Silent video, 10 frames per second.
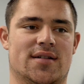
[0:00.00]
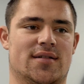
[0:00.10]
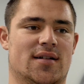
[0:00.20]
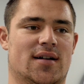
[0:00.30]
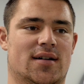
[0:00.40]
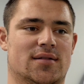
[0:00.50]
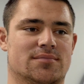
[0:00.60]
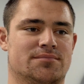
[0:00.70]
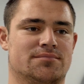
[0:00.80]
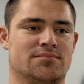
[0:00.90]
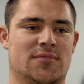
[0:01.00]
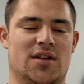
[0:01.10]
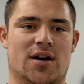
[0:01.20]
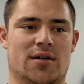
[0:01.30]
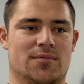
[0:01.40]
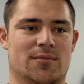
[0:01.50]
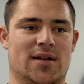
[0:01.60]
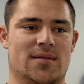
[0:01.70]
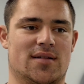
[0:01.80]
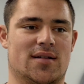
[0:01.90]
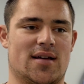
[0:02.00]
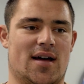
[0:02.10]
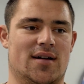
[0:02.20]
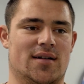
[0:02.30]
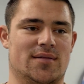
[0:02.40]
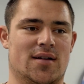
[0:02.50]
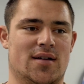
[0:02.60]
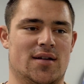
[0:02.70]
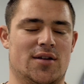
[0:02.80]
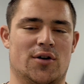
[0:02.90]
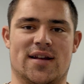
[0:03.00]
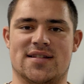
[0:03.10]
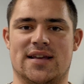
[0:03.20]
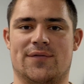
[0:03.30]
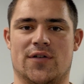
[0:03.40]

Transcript: and you know, we kind of, you don't get to see it